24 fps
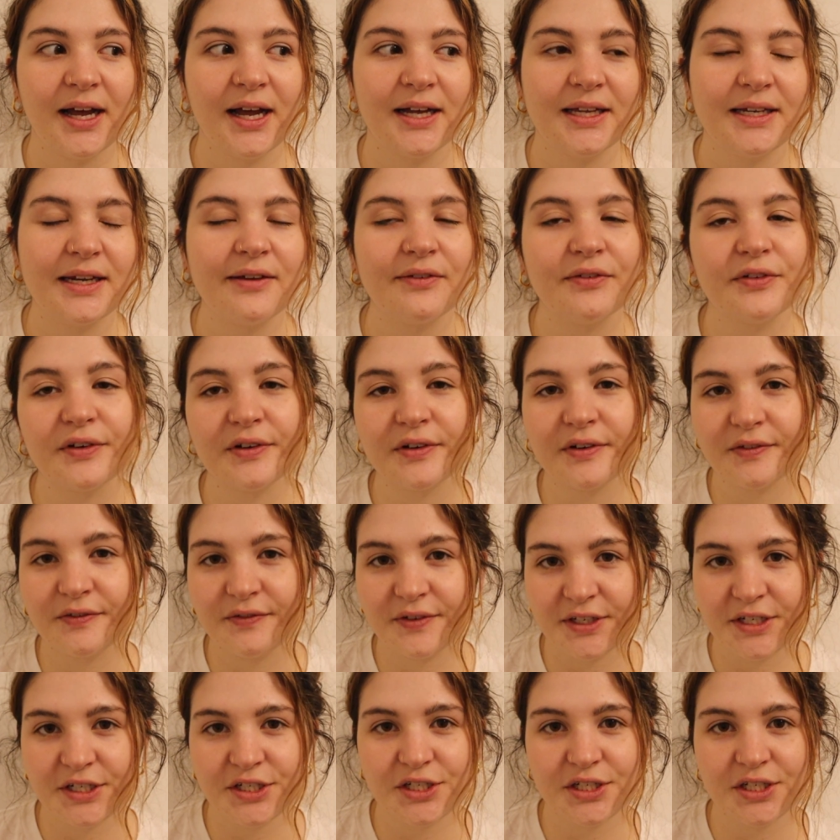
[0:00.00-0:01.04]
I never
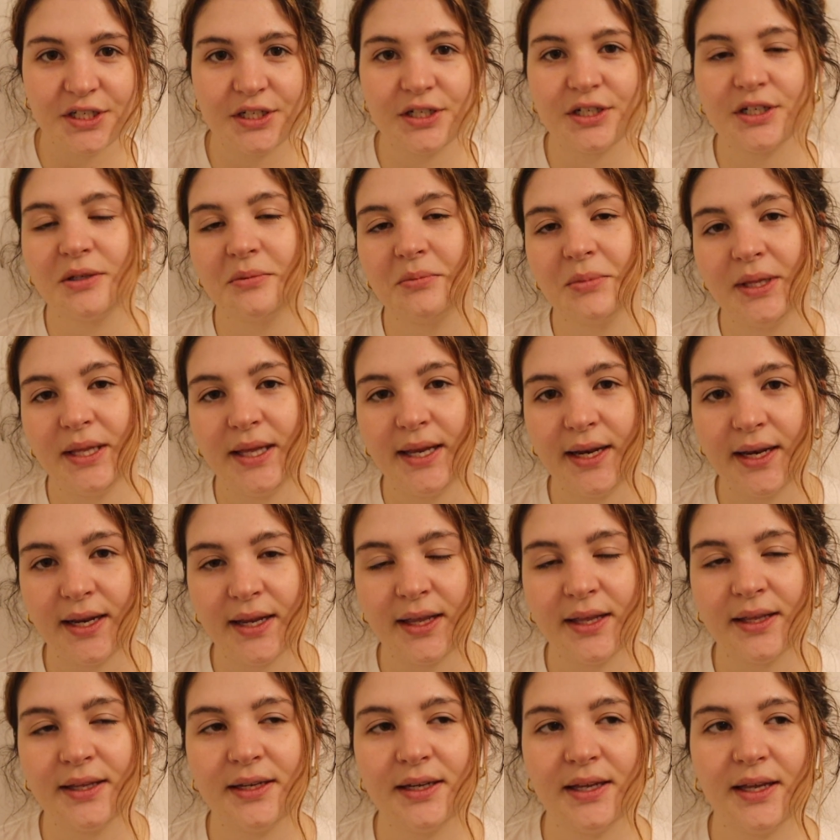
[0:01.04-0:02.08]
finished it or completed
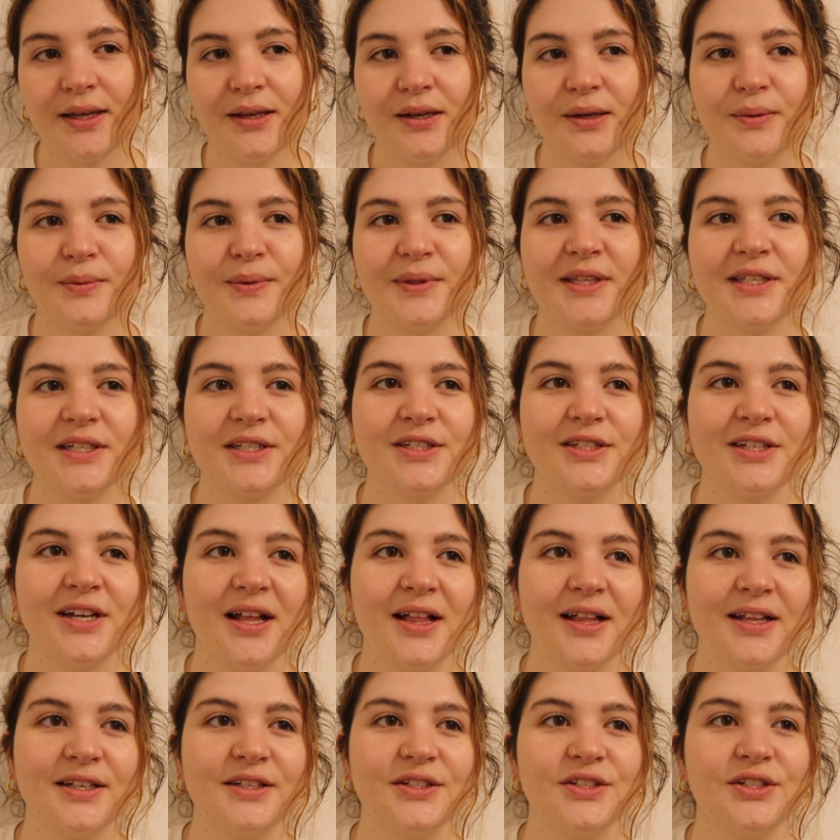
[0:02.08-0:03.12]
it, and with this
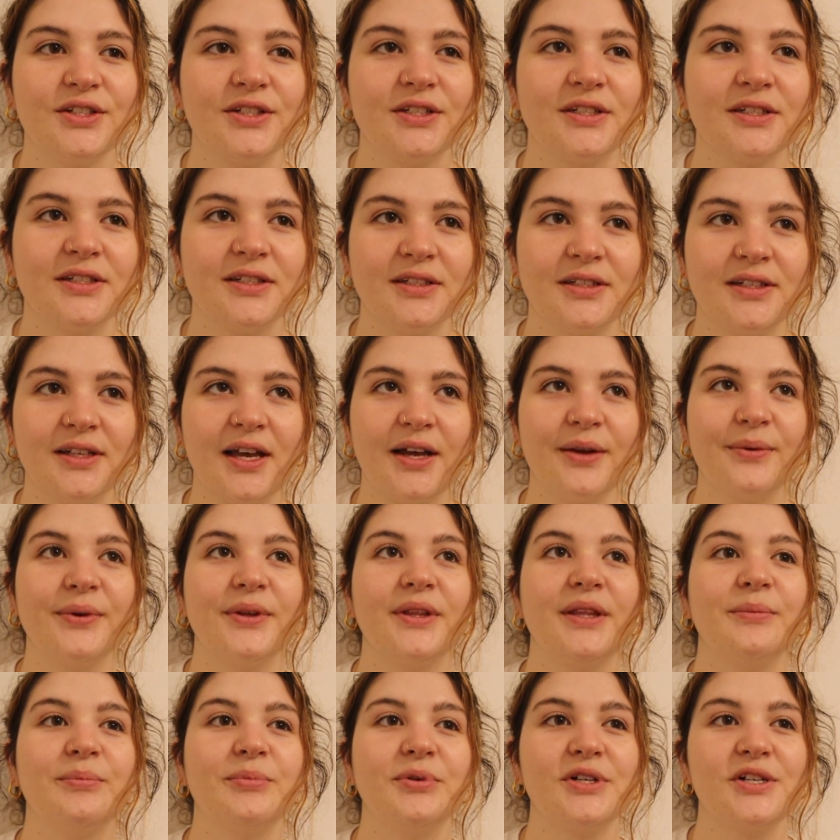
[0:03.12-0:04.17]
challenge, I
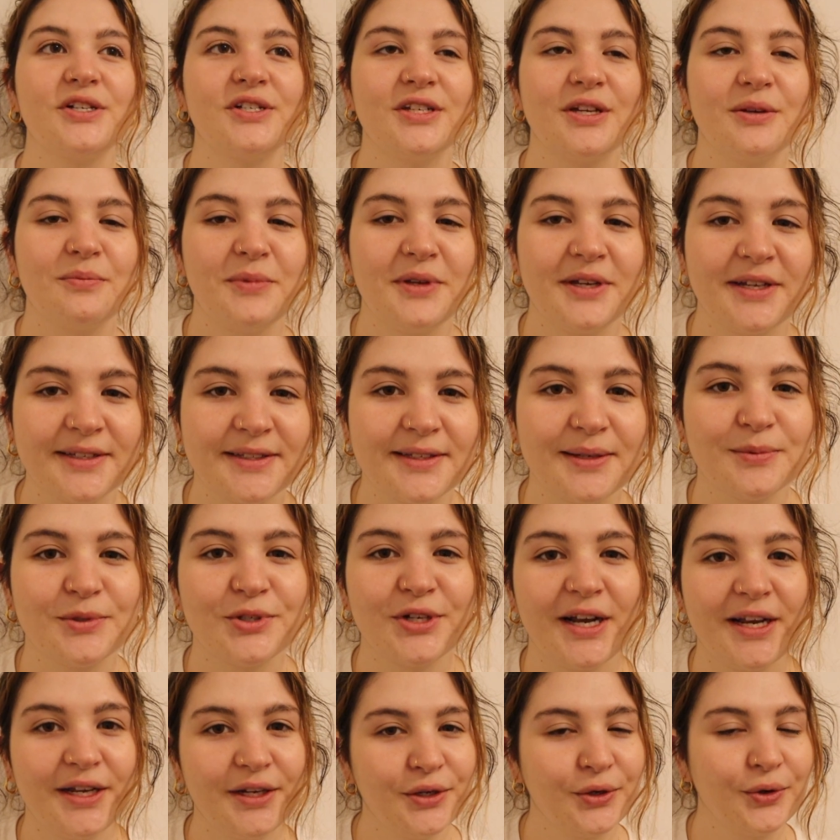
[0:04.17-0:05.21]
really pushed it because I'm
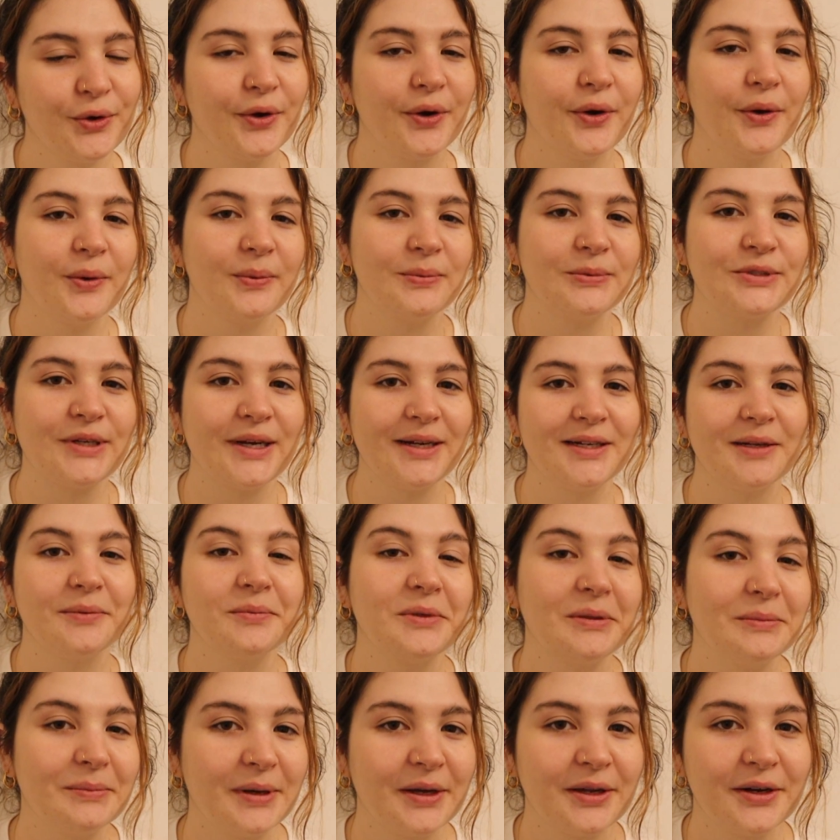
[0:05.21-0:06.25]
trying to grow, I'm trying to
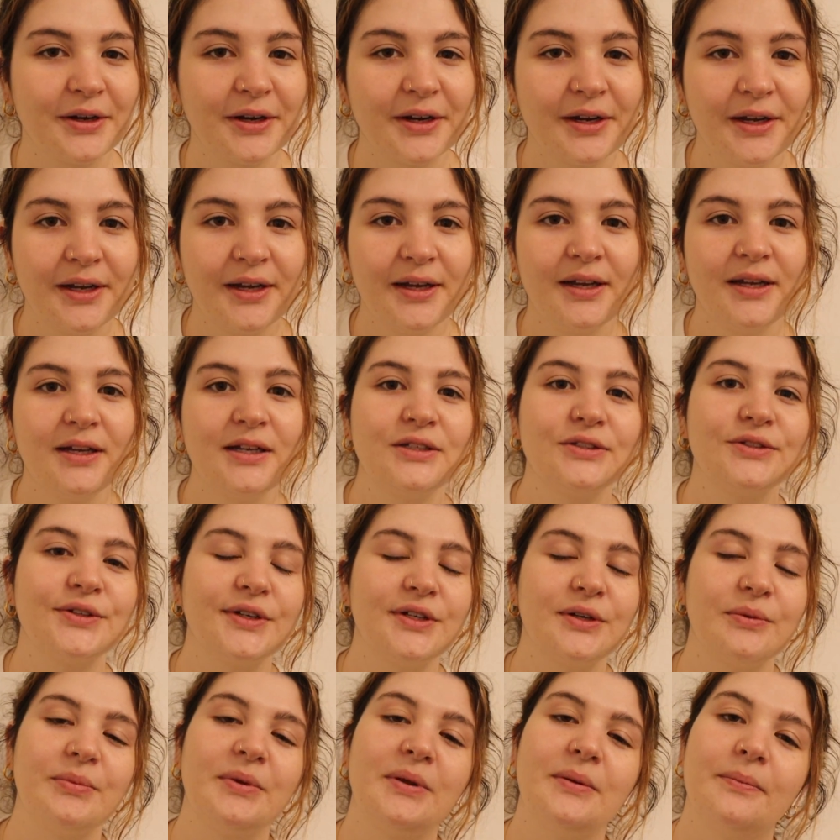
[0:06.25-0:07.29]
be better, trying
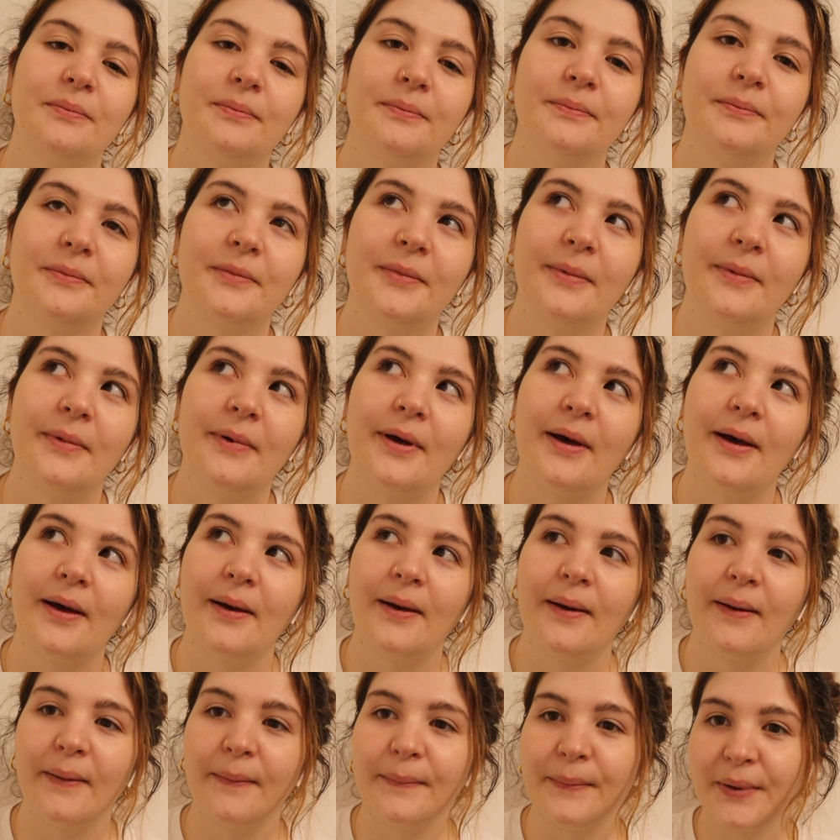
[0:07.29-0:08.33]
to be
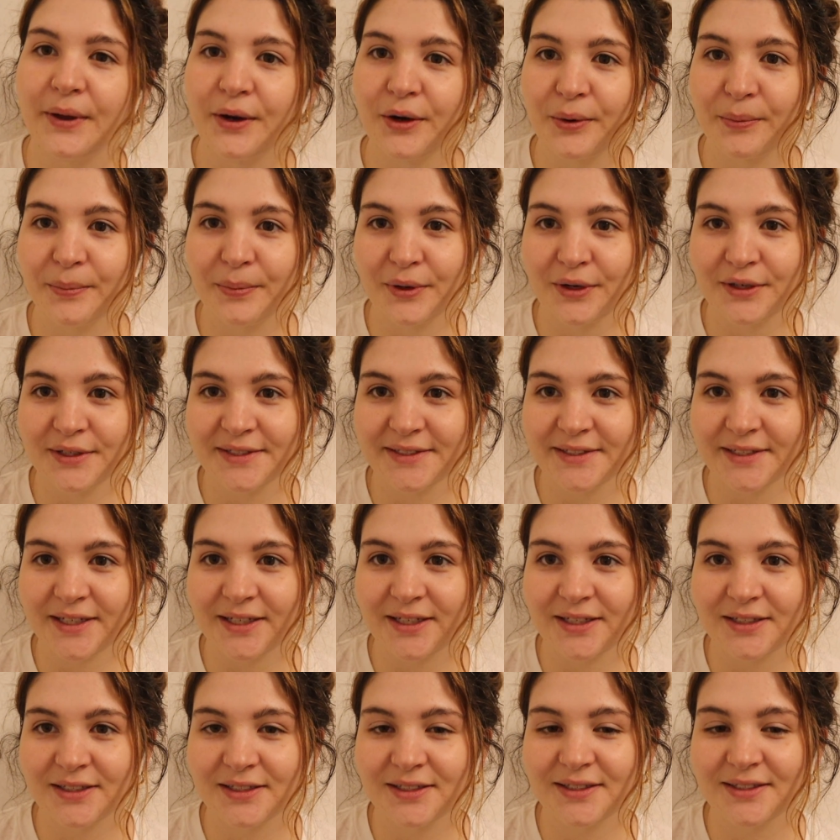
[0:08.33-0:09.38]
a better person.
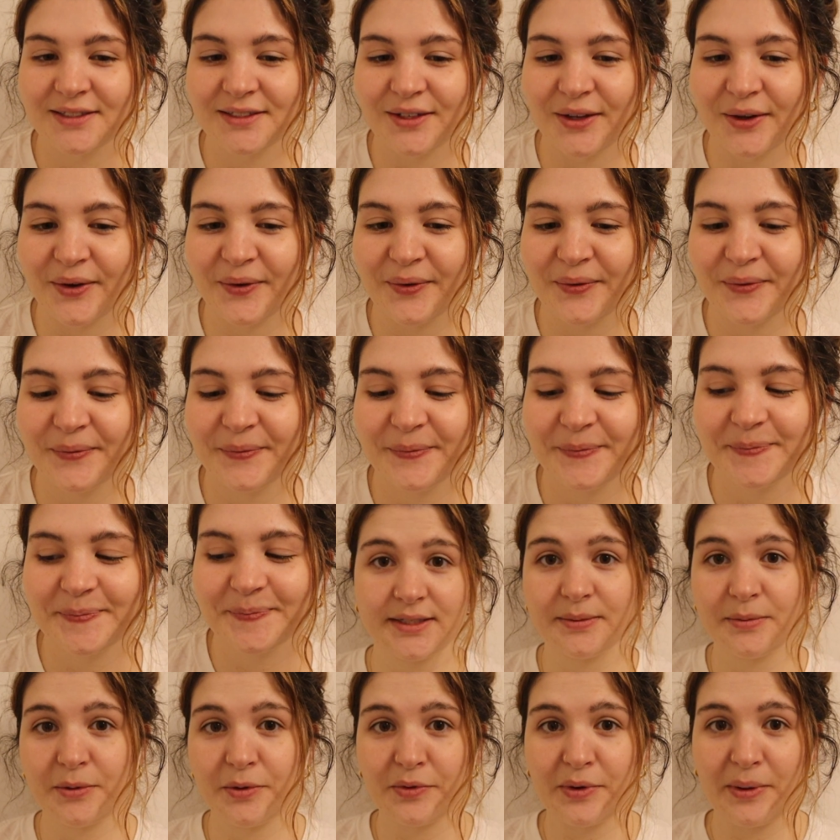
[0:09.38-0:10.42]
So
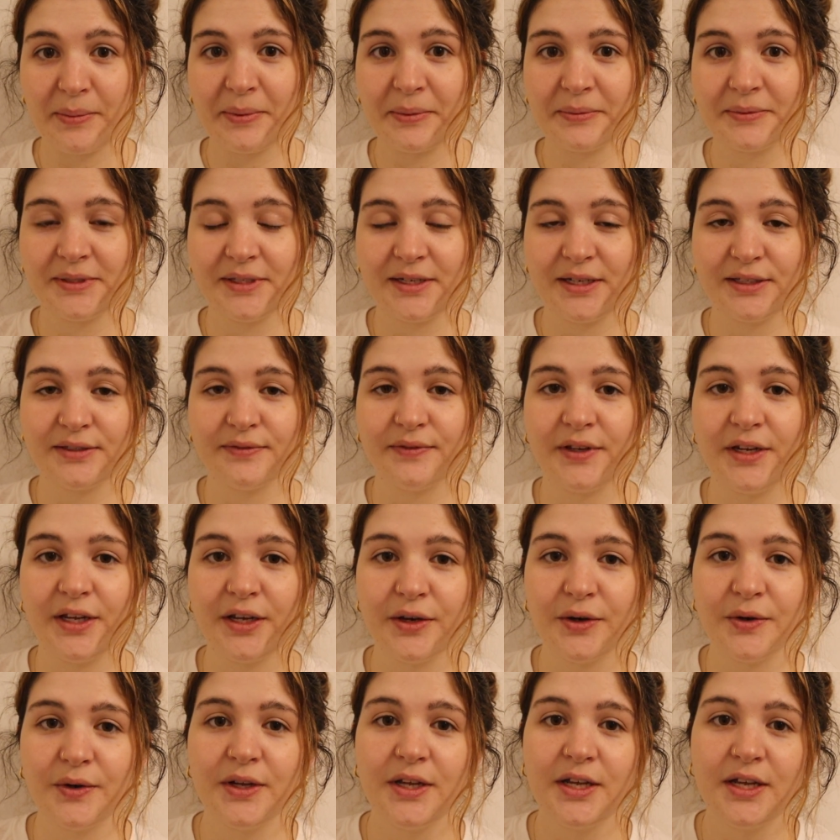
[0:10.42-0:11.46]
I'll wrap up today's
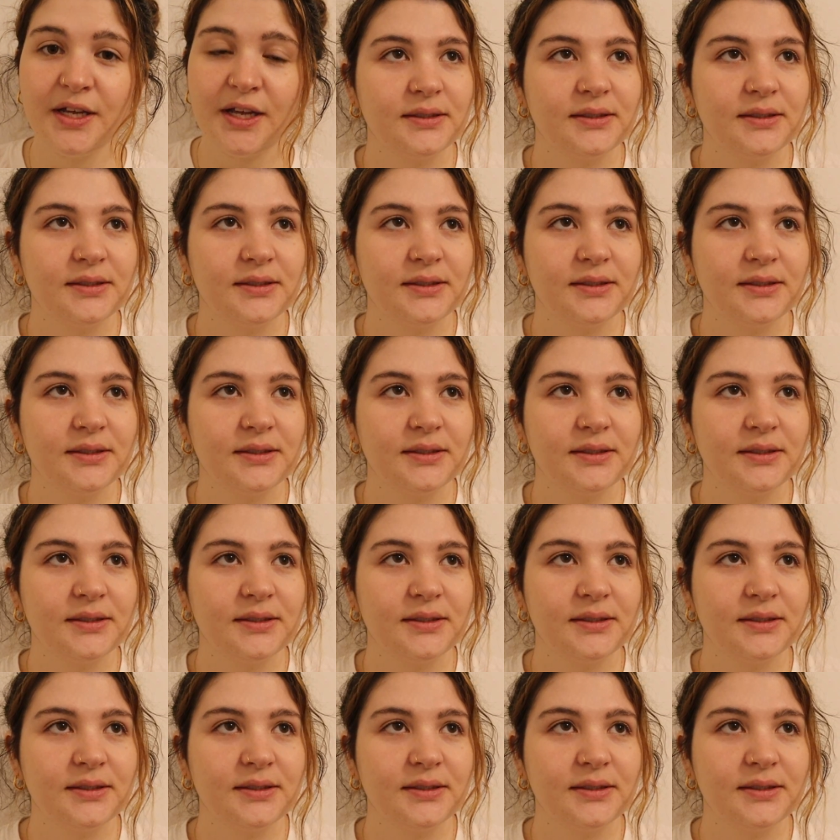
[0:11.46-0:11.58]
video.